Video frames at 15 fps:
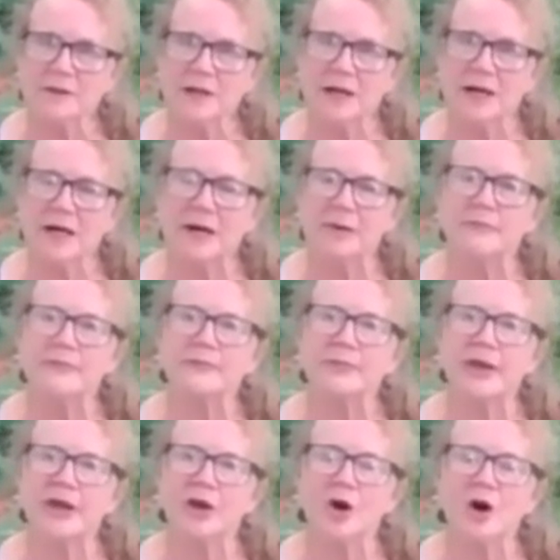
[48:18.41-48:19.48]
um,
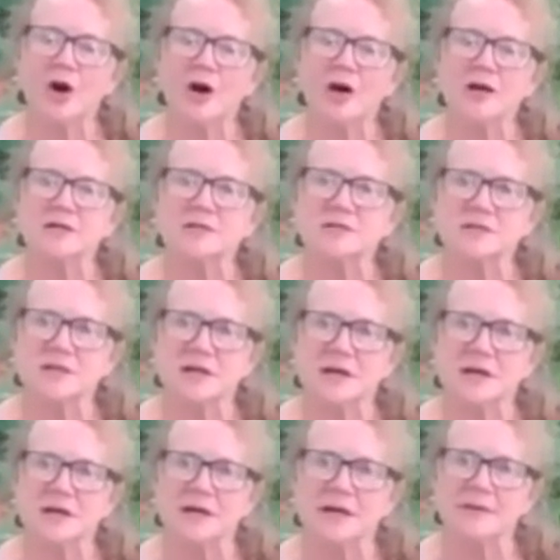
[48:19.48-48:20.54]
because
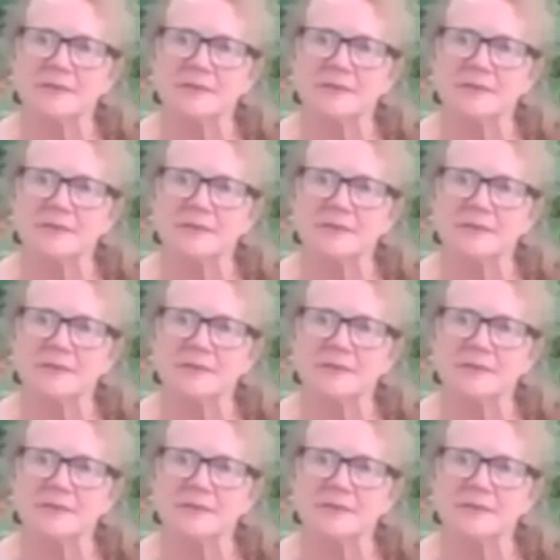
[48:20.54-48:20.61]
um,